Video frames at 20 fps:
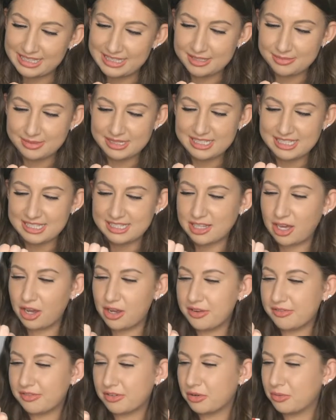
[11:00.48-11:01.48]
this one, it says the
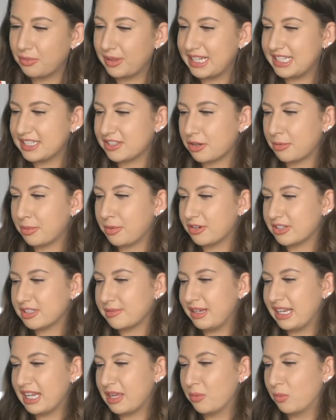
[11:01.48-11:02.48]
overall winnings are
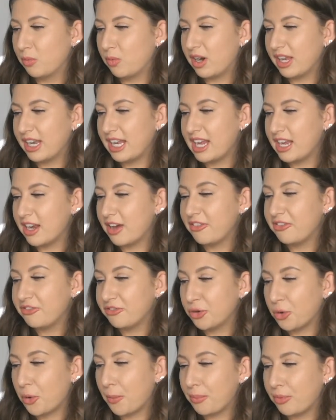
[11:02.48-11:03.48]
approximately one in
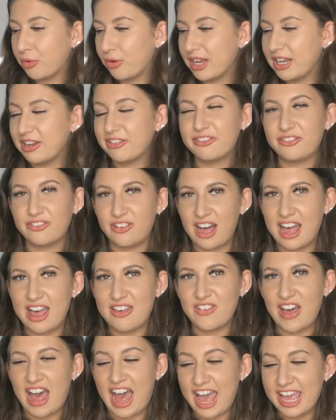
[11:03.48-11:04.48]

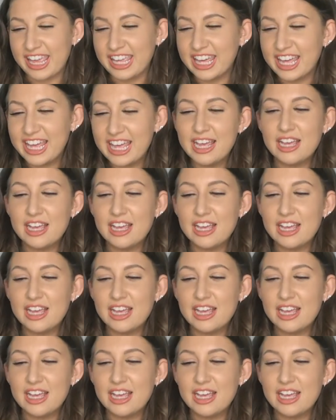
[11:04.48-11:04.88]
4.58.